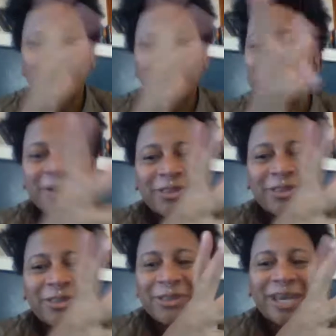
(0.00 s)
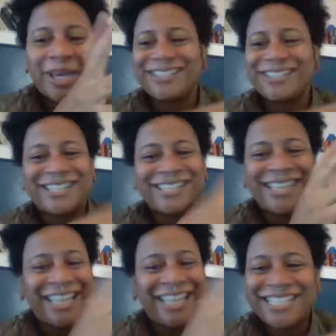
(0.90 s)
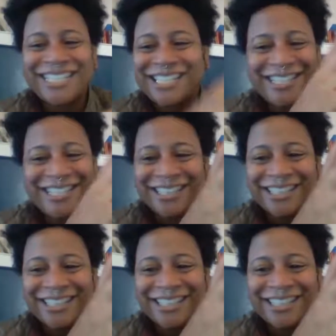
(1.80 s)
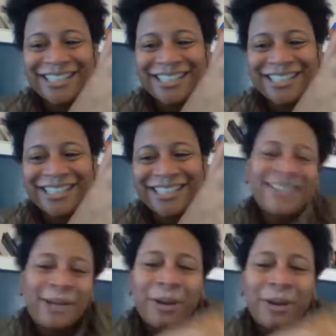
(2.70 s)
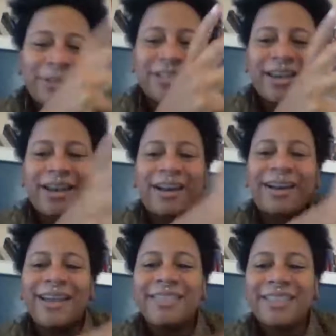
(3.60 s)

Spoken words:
about the way. Like, she just doesn't care, because, you know, like, why would you care?